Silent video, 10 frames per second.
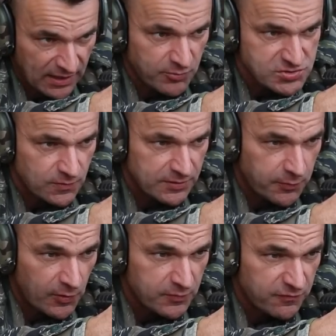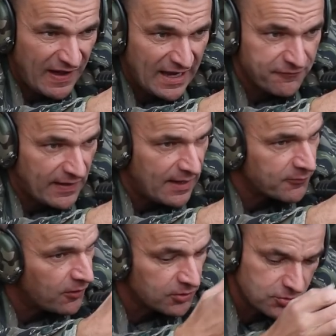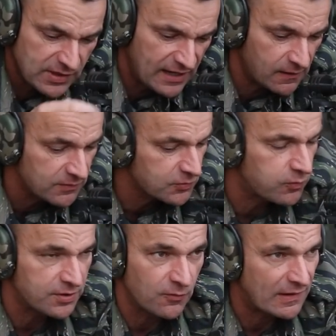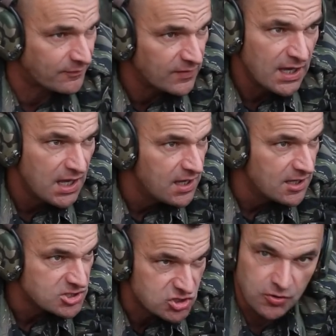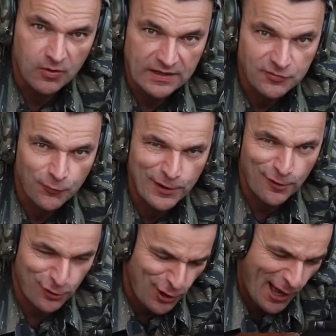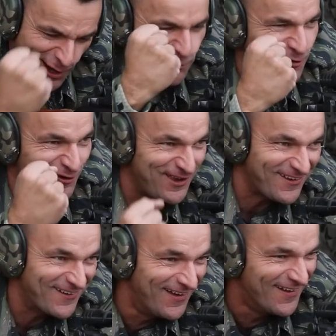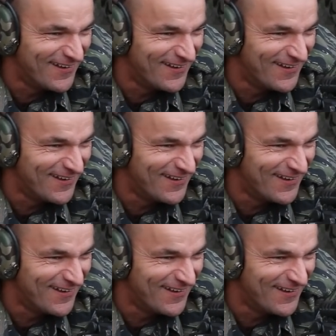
almost 20.5. I'm going to dial 21. Screw it. We are high rolling.